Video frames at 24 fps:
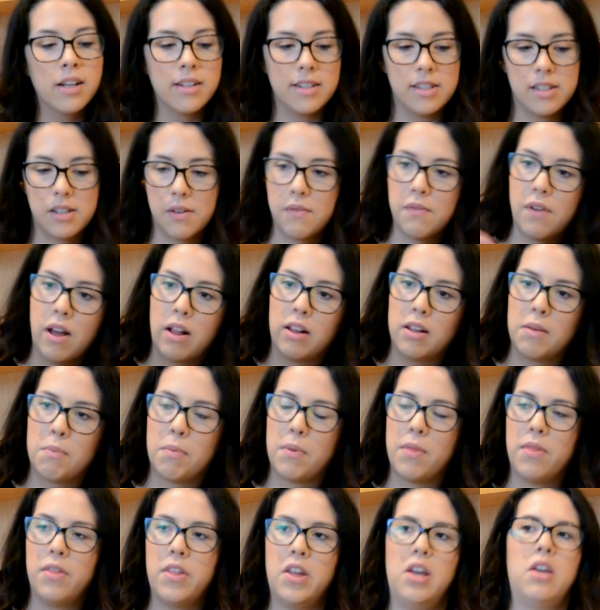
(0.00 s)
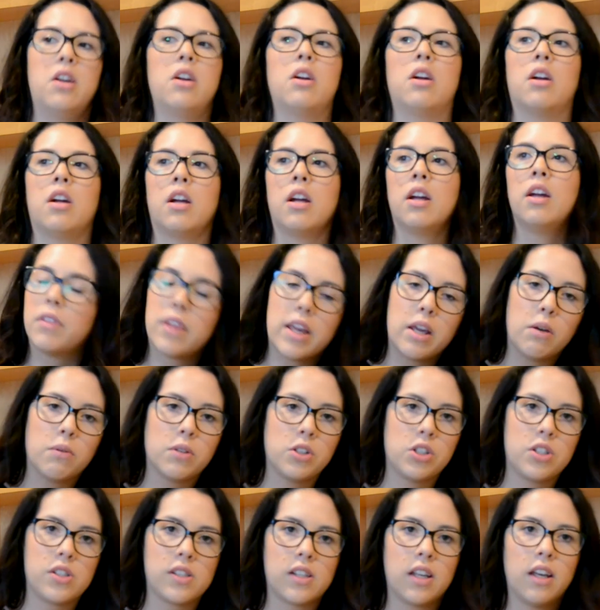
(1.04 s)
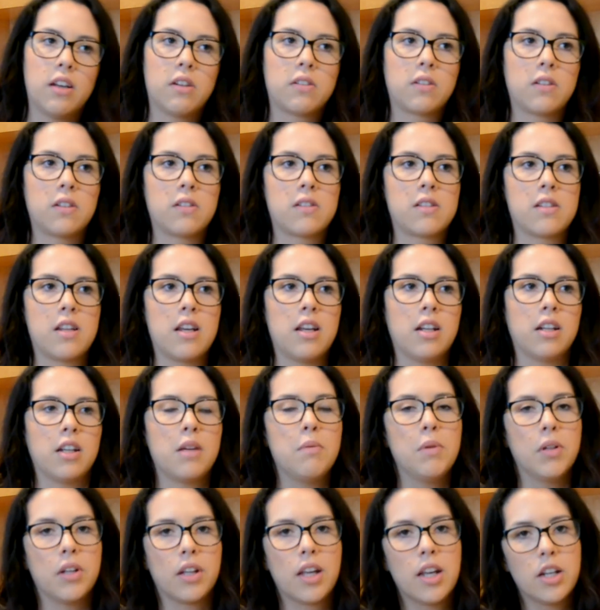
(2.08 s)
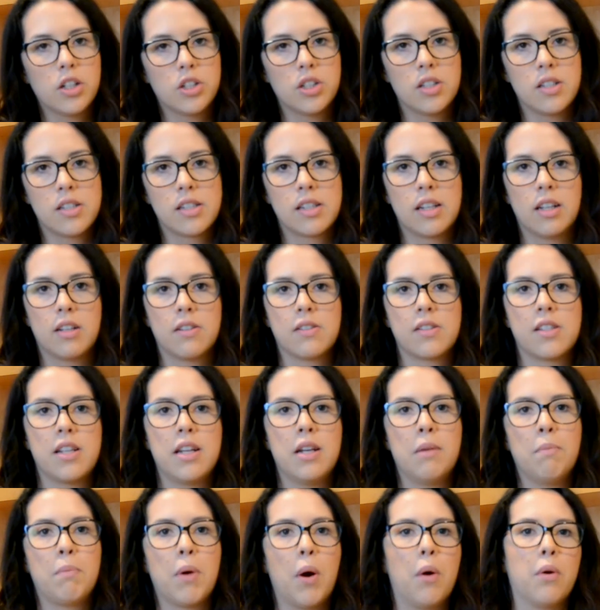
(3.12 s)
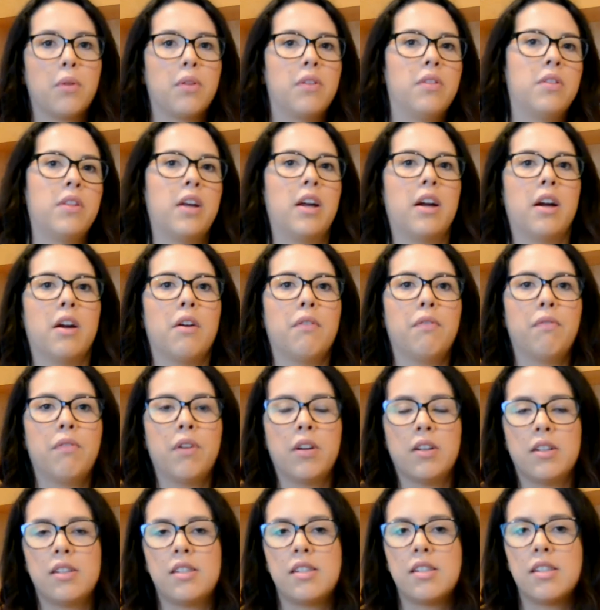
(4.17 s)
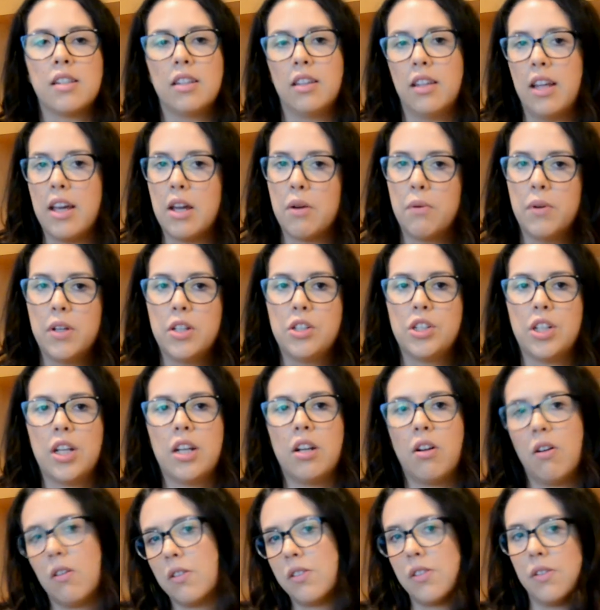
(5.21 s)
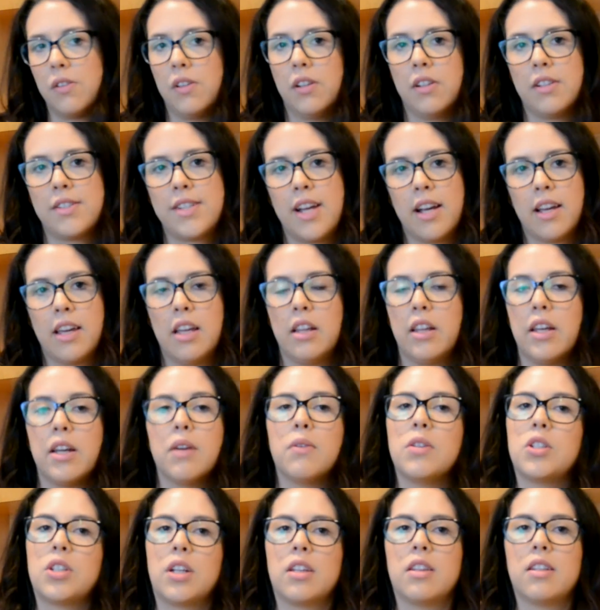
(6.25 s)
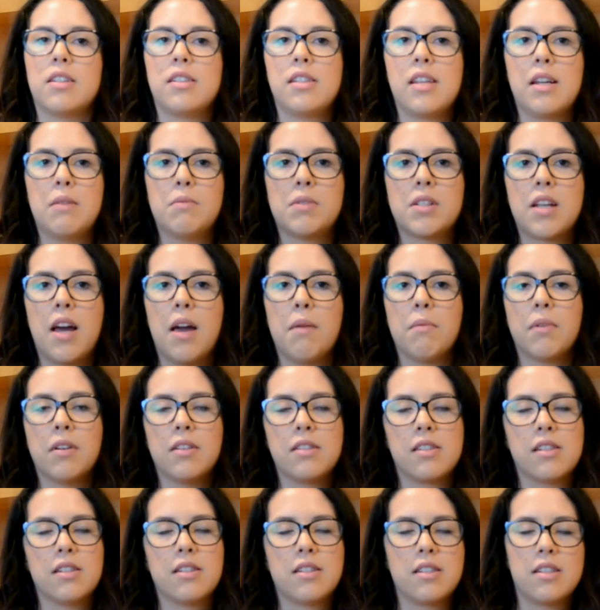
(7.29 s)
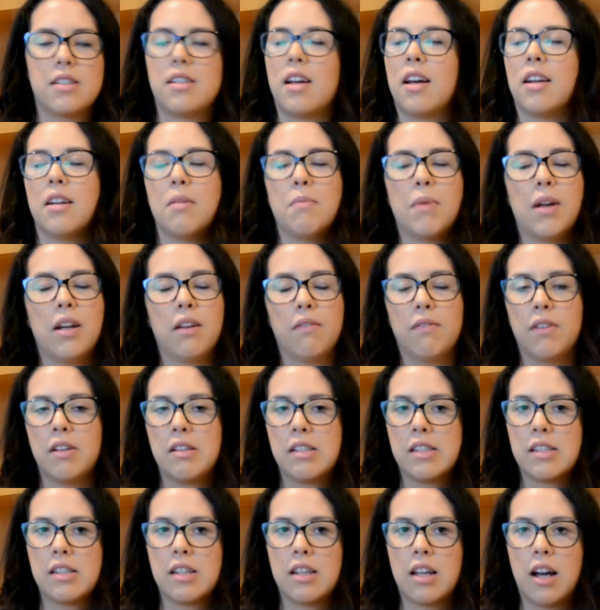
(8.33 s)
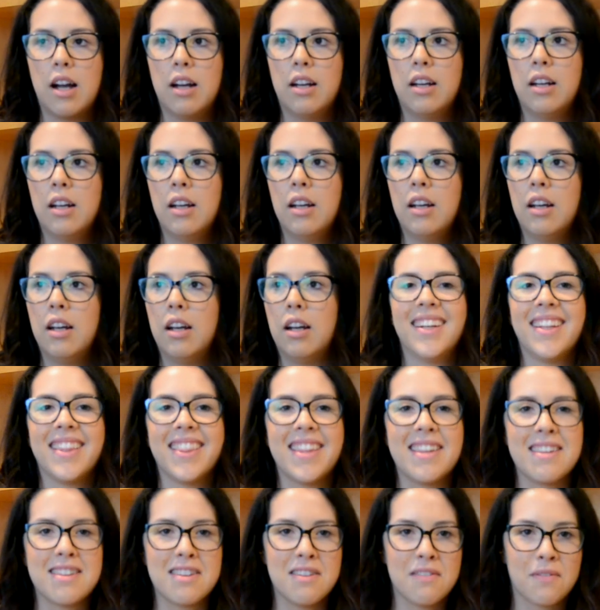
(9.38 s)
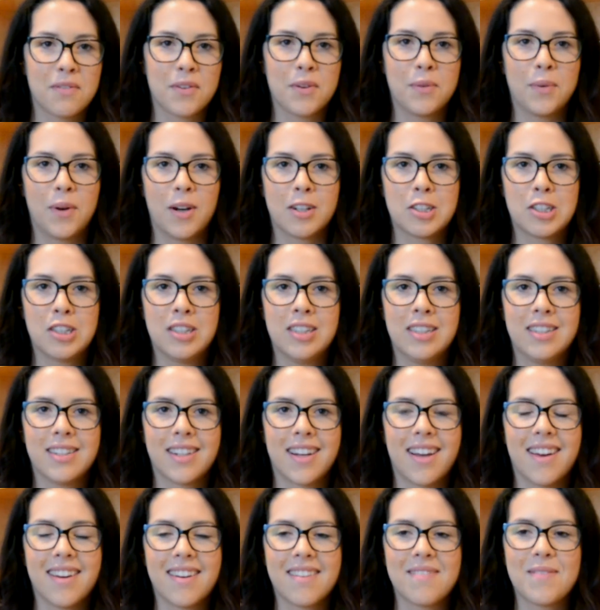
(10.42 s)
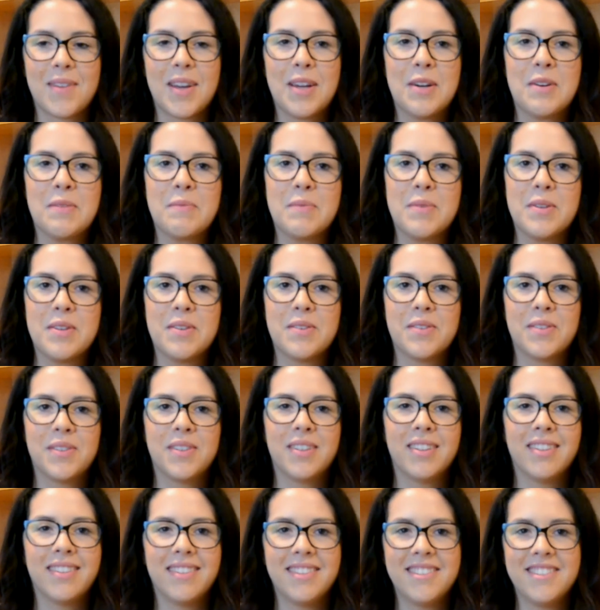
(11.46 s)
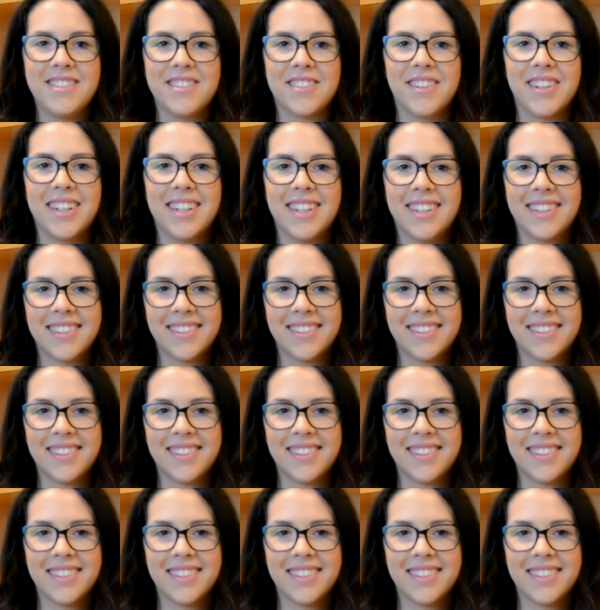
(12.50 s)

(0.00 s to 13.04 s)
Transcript: develop their language skills and communication skills in both their first language and also their second language at the same time, because there's a ton of benefits to that. Thank you for watching. I hope you enjoyed.